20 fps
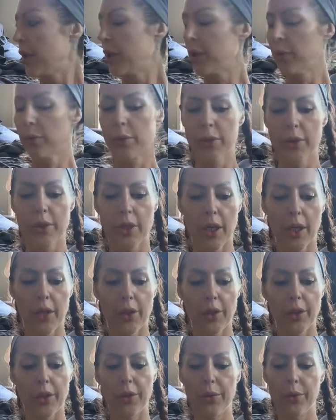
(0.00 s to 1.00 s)
it will
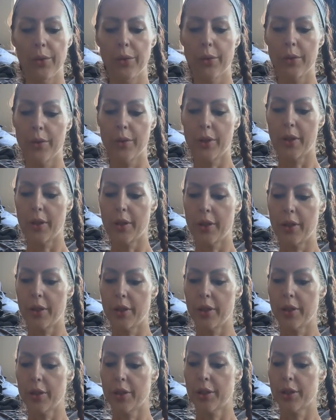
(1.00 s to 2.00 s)
tell you
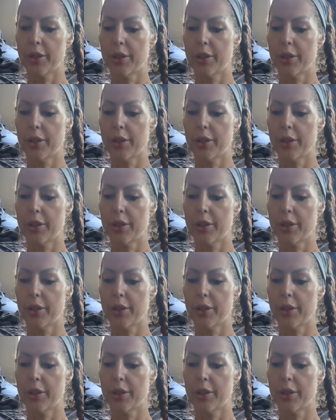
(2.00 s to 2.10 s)
the